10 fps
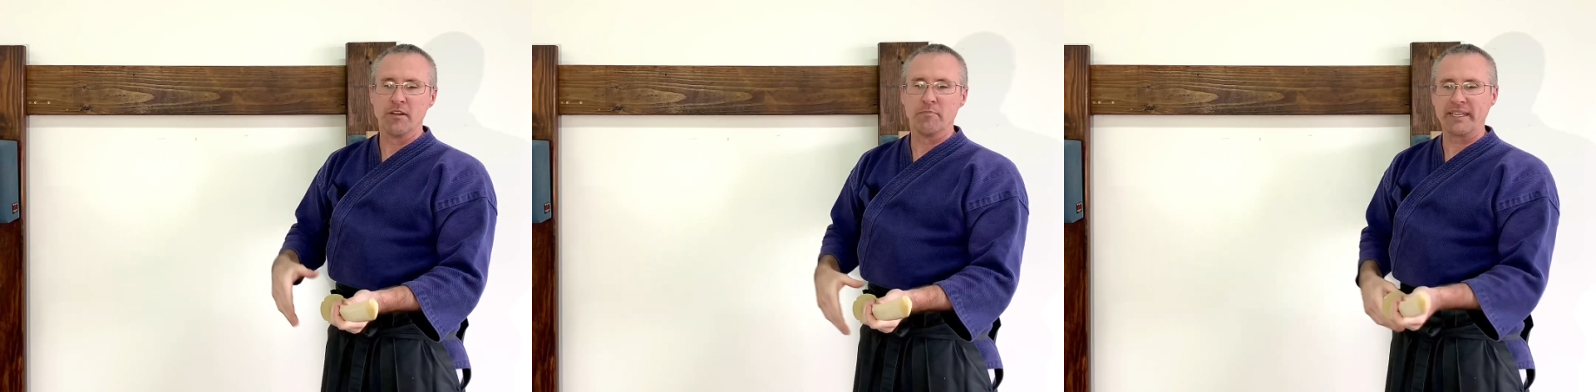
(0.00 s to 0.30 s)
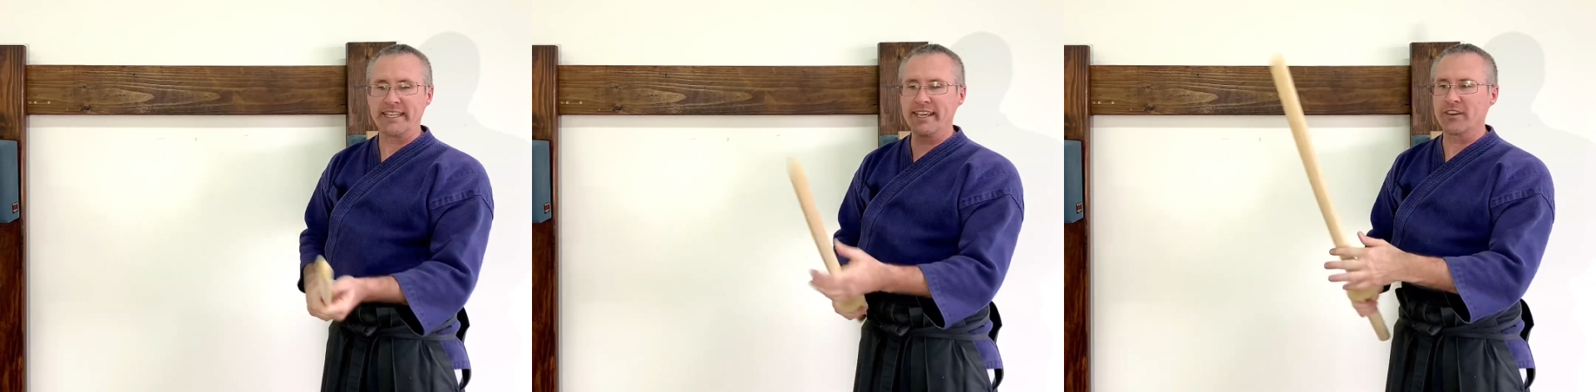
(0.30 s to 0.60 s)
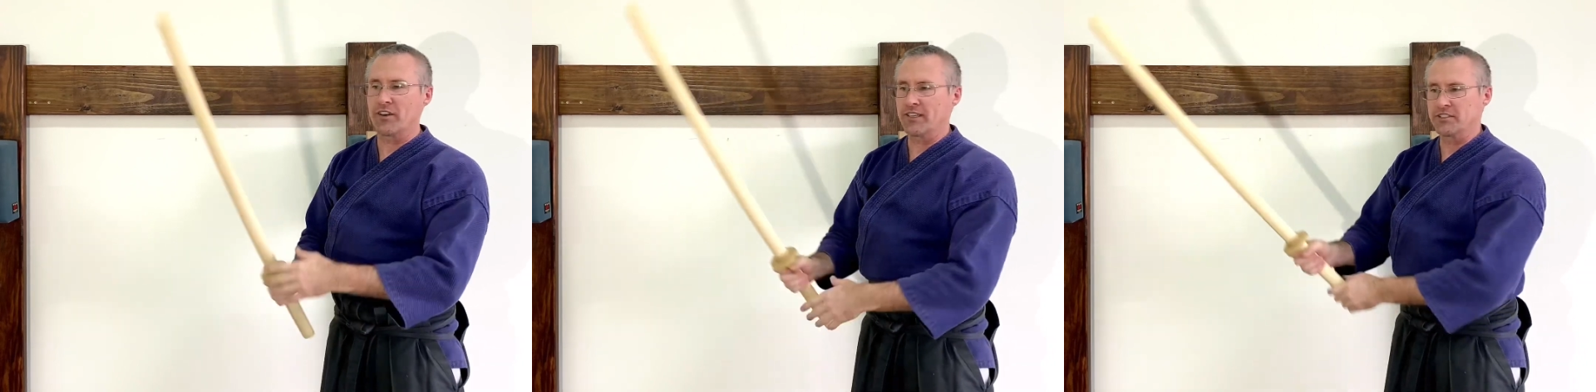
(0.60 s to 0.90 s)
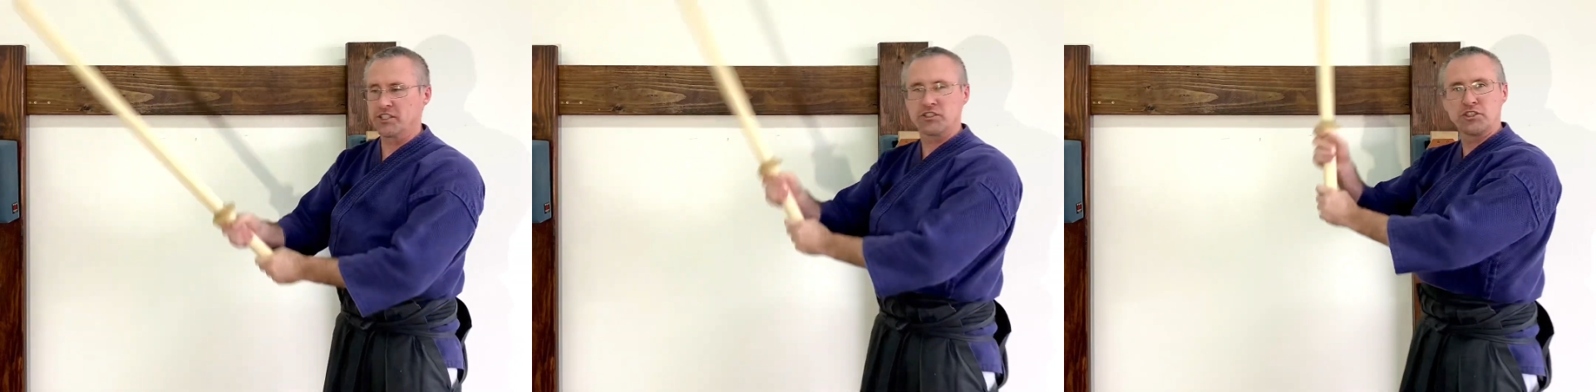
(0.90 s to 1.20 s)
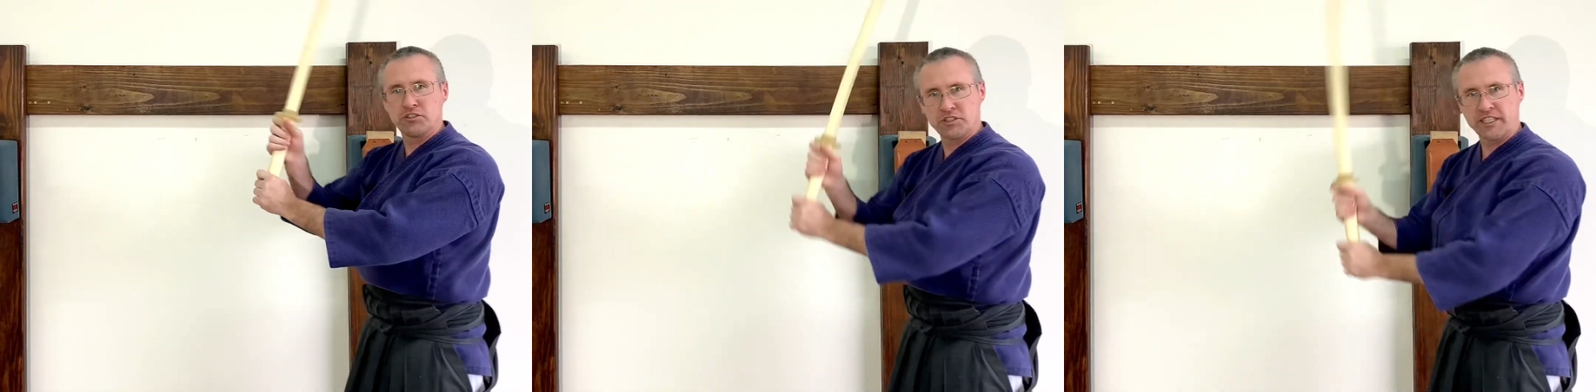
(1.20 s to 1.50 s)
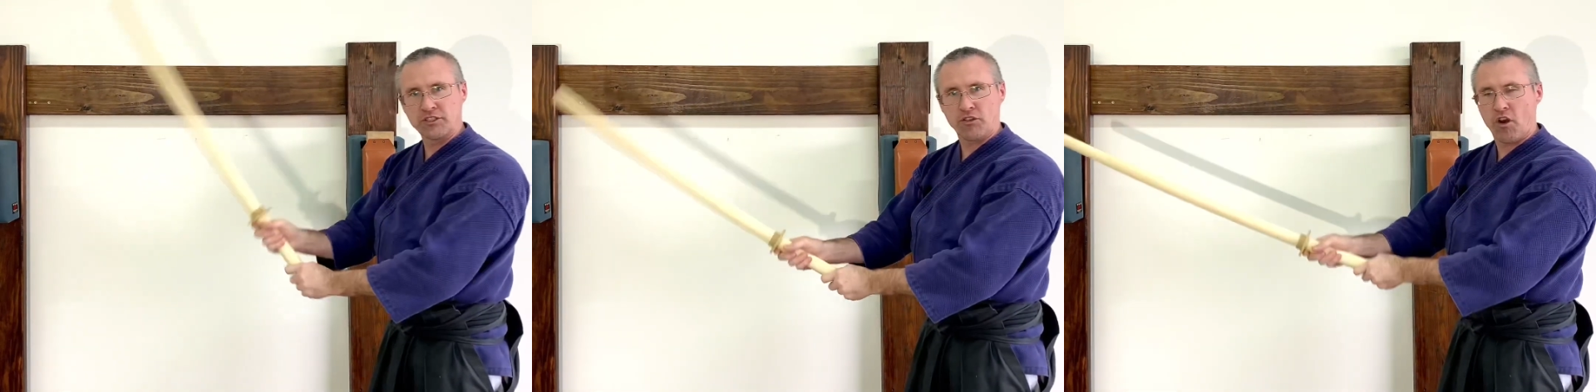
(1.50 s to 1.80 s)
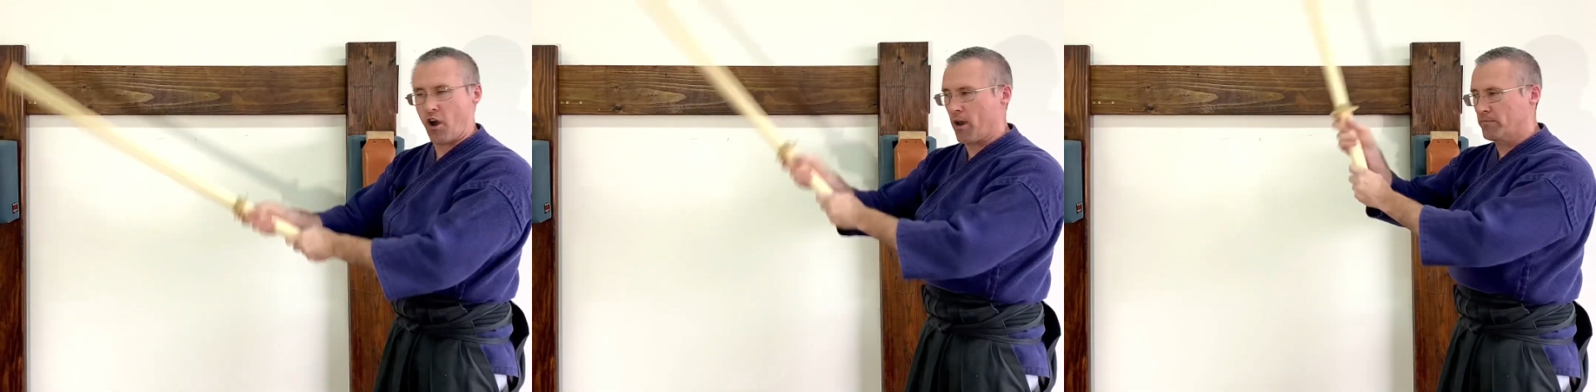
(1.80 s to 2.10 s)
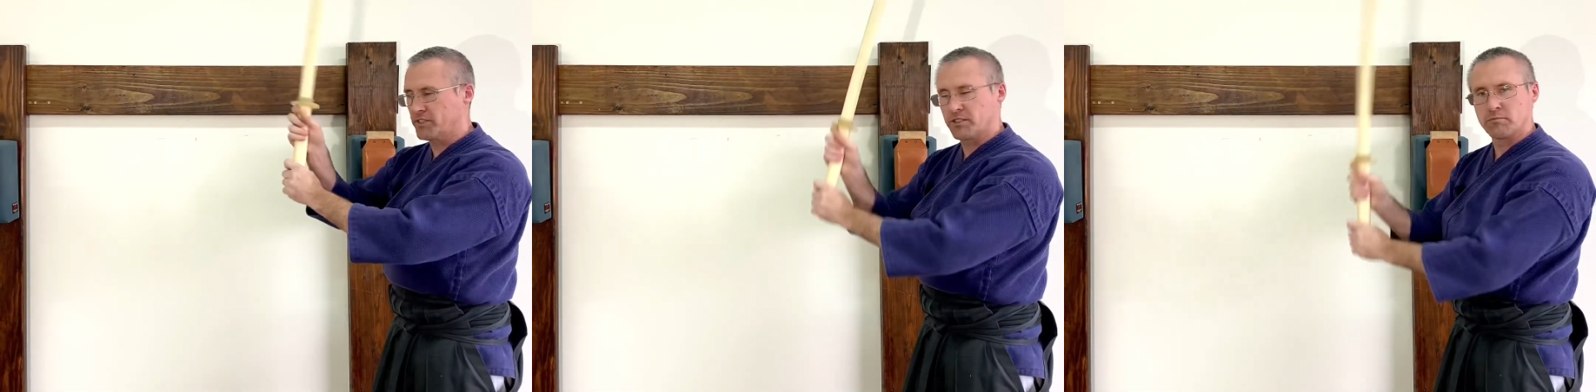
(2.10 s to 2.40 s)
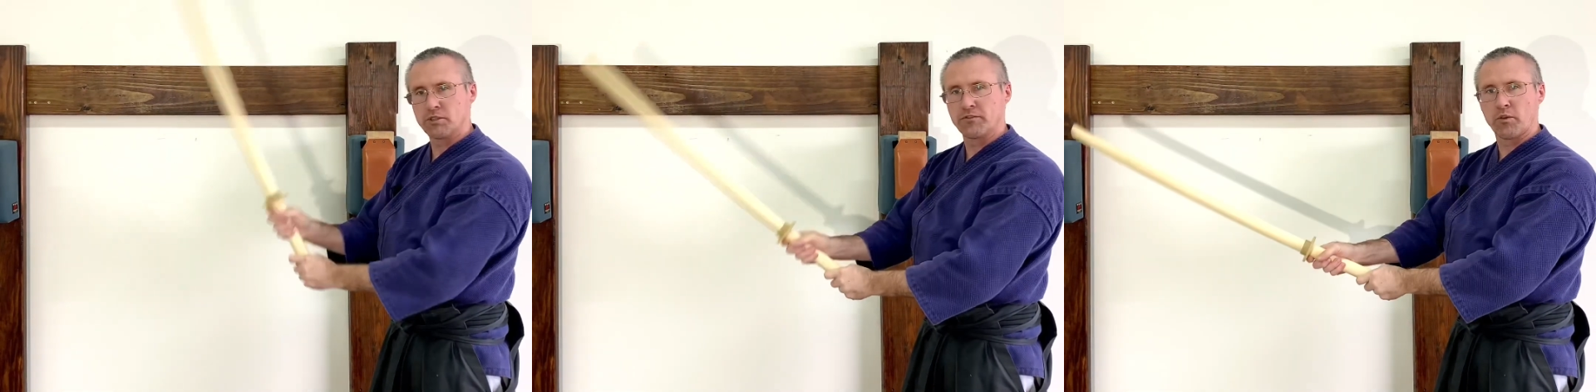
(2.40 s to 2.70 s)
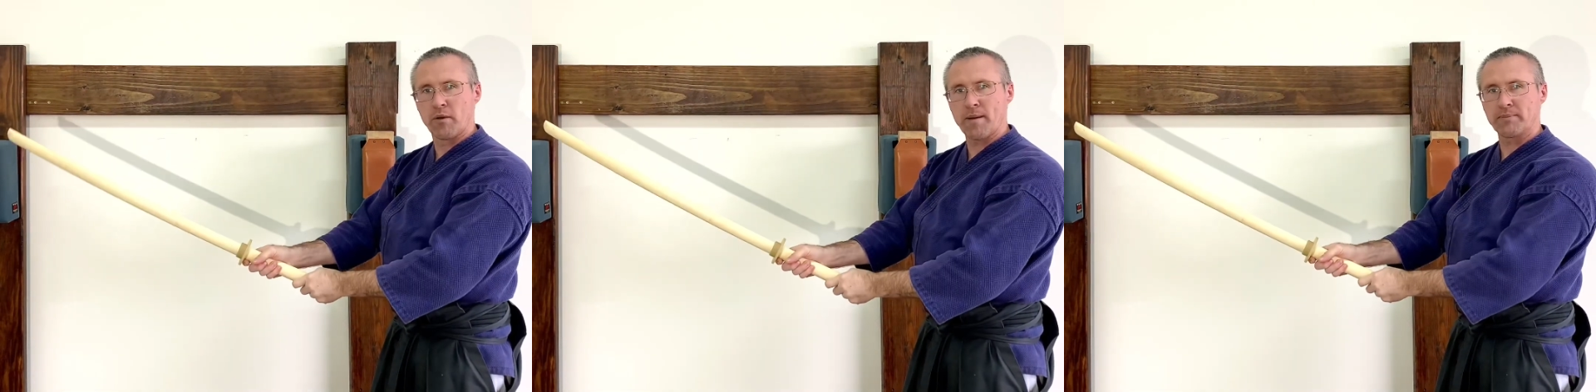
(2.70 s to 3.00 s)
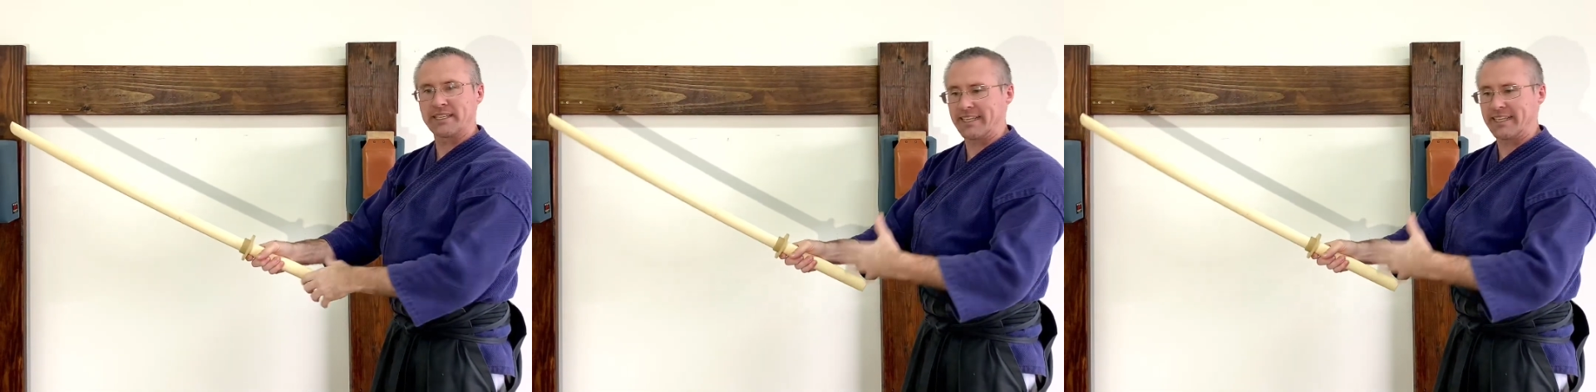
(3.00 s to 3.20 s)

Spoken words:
Beginner is just using your arms to move the weapon,